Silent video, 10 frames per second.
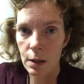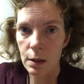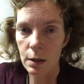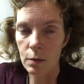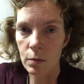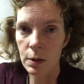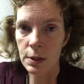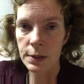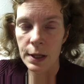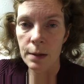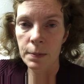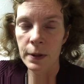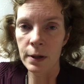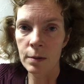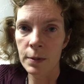It was a
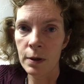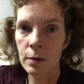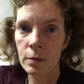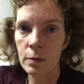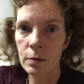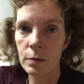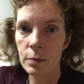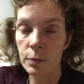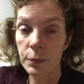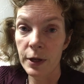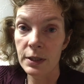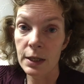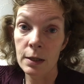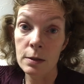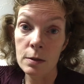play about breast
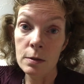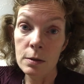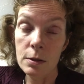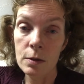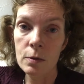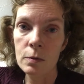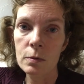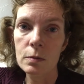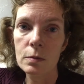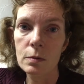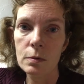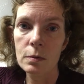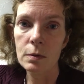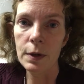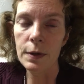cancer, so
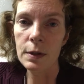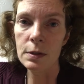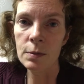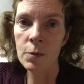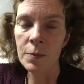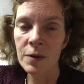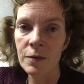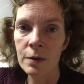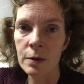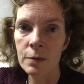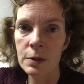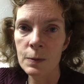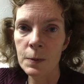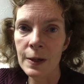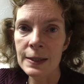I think some of my family was
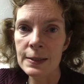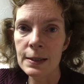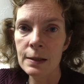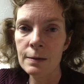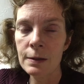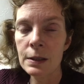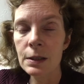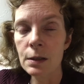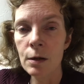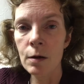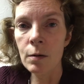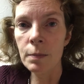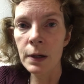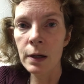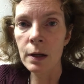surprised that I wanted to go,
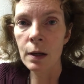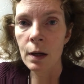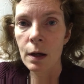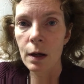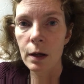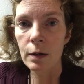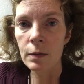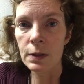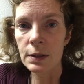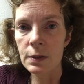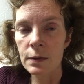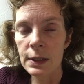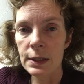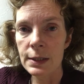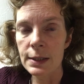but I was
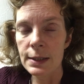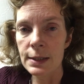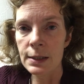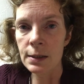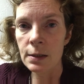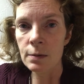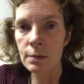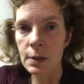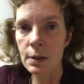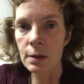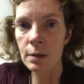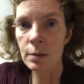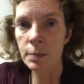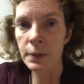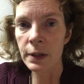interested to see what the
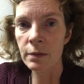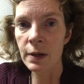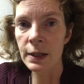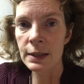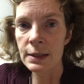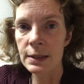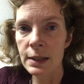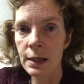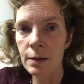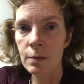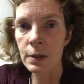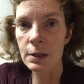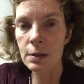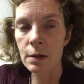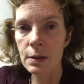playwright's take
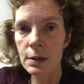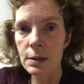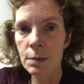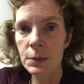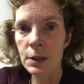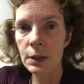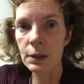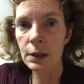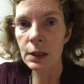was on the subject.